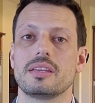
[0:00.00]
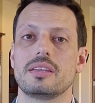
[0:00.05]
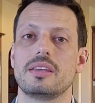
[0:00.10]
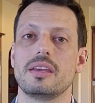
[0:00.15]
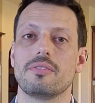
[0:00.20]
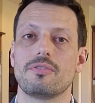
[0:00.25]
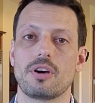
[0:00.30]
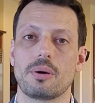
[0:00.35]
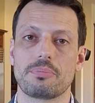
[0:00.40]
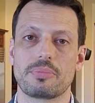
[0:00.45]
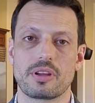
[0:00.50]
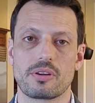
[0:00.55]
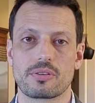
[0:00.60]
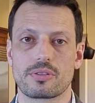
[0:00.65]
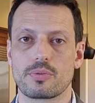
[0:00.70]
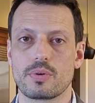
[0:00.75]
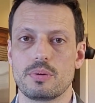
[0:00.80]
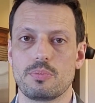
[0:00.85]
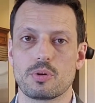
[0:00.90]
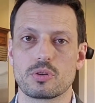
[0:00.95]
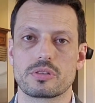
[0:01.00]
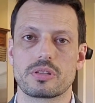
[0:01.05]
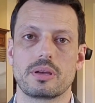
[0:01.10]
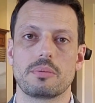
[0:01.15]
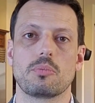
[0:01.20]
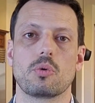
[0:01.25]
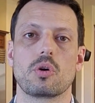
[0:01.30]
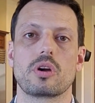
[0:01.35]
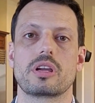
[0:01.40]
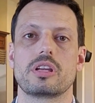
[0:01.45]
give up their
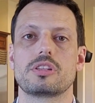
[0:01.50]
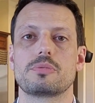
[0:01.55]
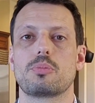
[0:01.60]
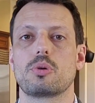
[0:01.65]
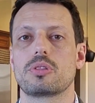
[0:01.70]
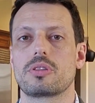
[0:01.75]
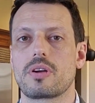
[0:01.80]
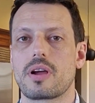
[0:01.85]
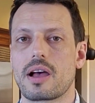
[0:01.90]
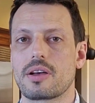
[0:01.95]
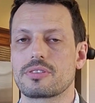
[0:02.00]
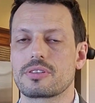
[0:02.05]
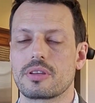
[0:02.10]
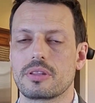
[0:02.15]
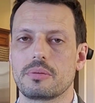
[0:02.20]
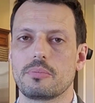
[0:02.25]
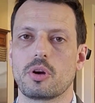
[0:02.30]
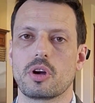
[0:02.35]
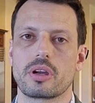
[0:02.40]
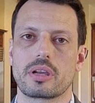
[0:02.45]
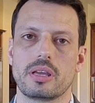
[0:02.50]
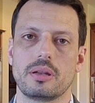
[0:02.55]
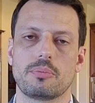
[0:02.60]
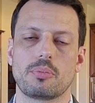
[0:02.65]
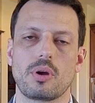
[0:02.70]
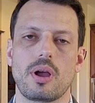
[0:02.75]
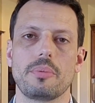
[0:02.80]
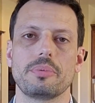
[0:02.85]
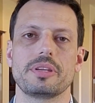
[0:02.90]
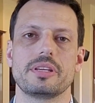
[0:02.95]
3% mortgage, put their house on the market,
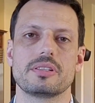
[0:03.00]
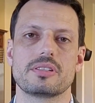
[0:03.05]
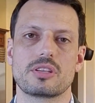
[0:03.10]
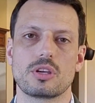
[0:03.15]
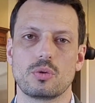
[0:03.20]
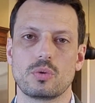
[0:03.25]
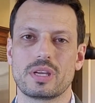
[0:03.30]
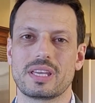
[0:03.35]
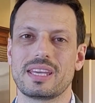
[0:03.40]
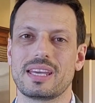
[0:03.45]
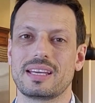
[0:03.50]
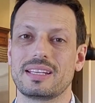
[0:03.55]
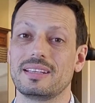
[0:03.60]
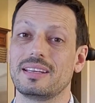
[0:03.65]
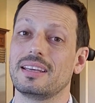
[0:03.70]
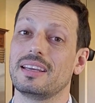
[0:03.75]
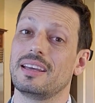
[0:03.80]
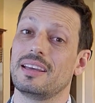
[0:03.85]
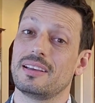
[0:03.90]
probably until we get,